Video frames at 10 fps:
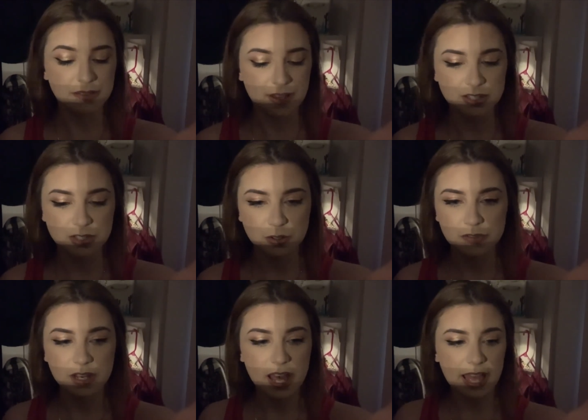Fashion Nova.
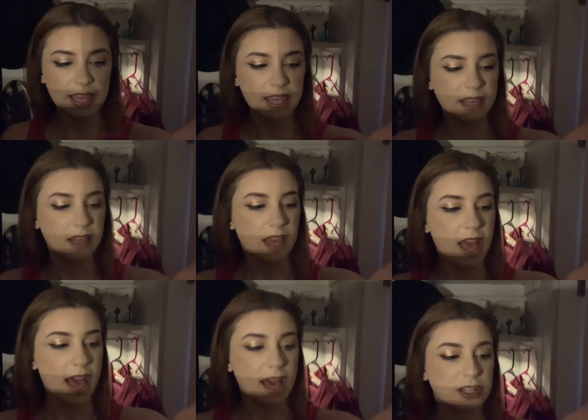I
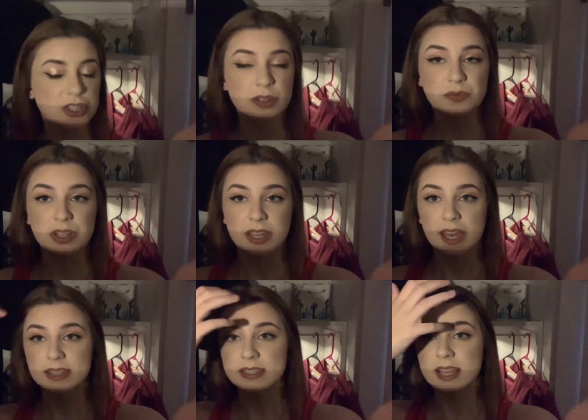actually really
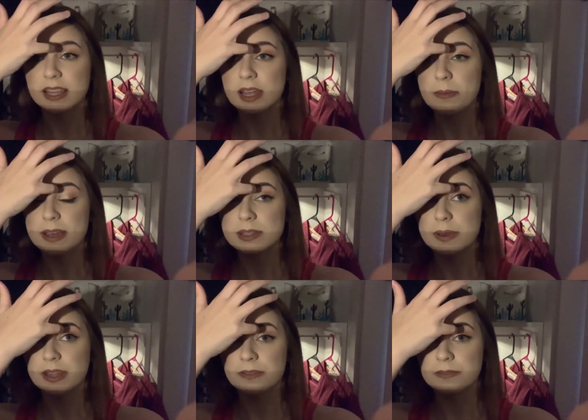can't stand them. I
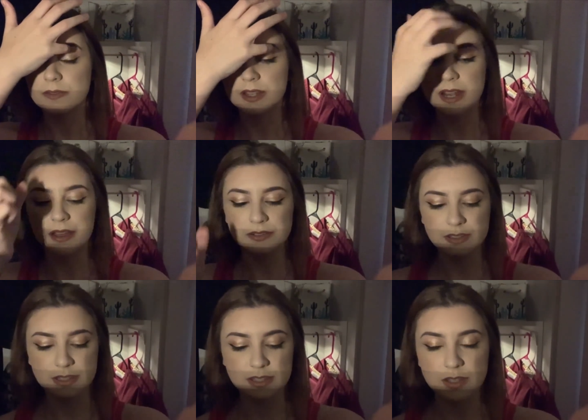spent like $50, and
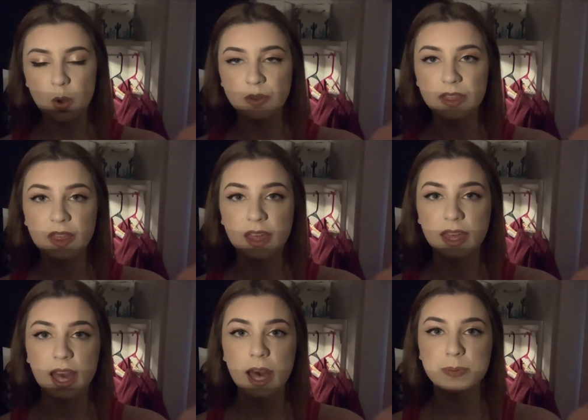this is the only thing I
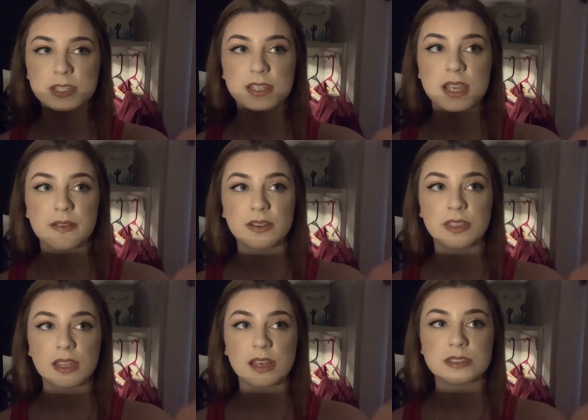kept because
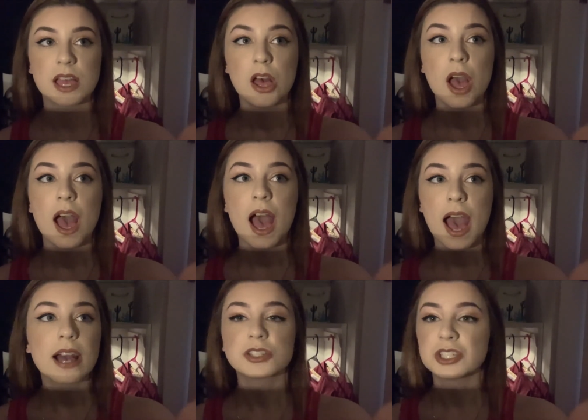everything else
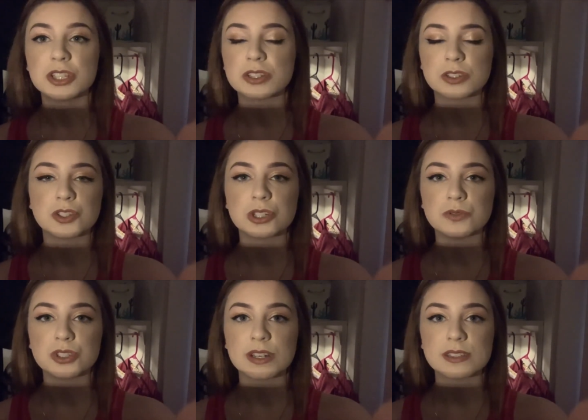actually looked
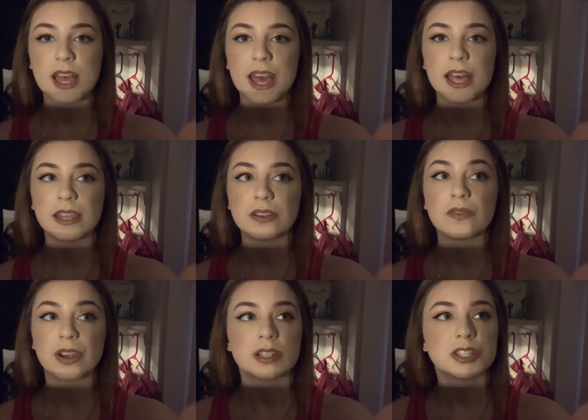atrocious and
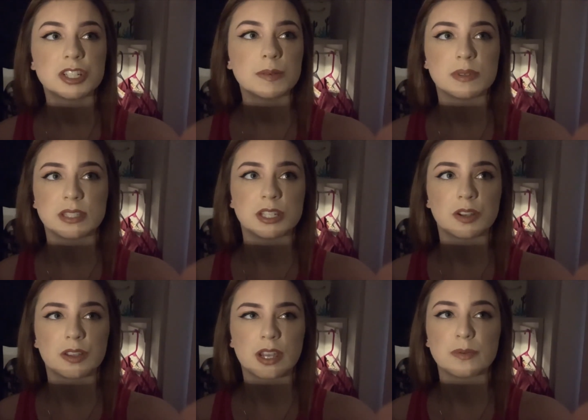very cheap
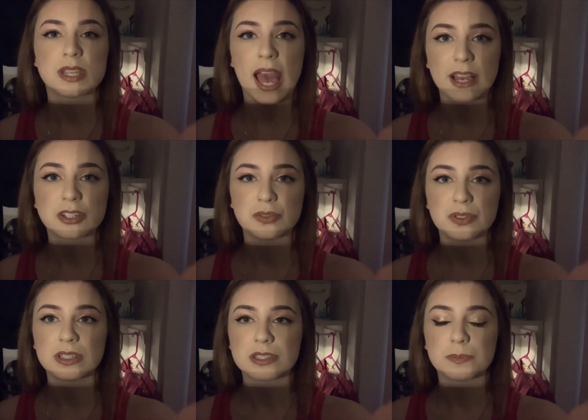material, and I was actually
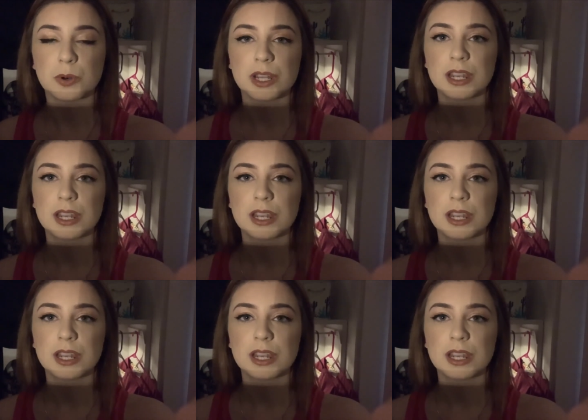really disappointed.